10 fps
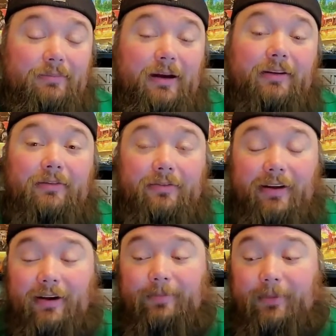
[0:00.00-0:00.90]

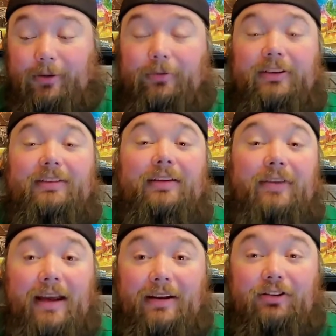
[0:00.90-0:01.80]
unfair,
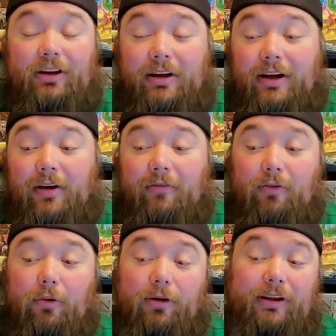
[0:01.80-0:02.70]
disadvantage
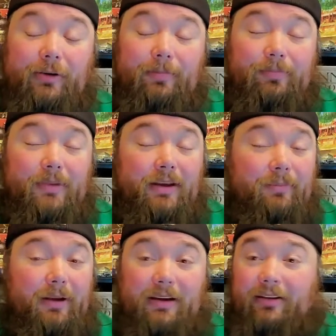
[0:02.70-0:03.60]
for here
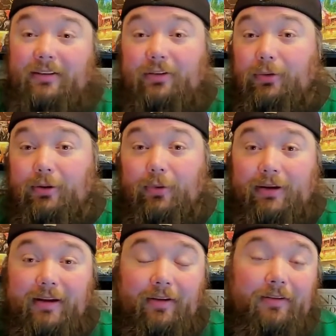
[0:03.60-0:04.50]
because it's only
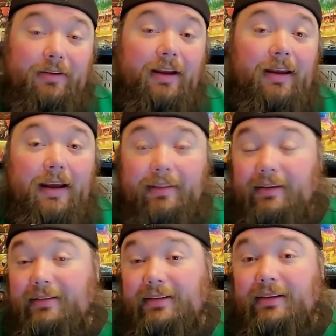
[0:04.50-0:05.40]
one character. And
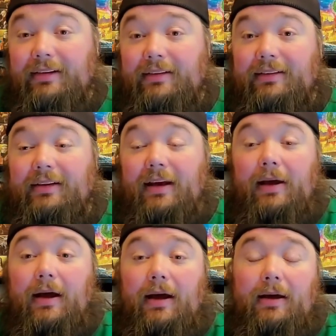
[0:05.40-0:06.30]
this is
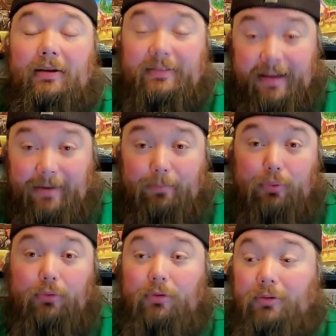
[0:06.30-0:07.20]

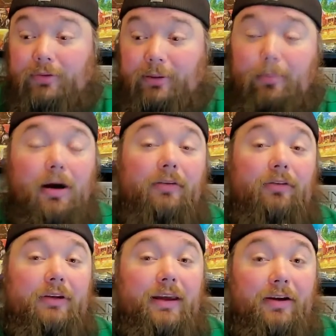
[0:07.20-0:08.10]
Deadpool, the
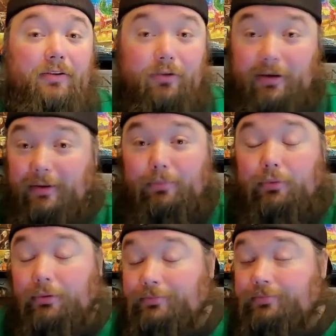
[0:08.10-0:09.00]
Marvel character
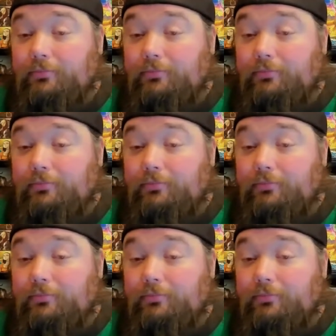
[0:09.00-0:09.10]
Deadpool.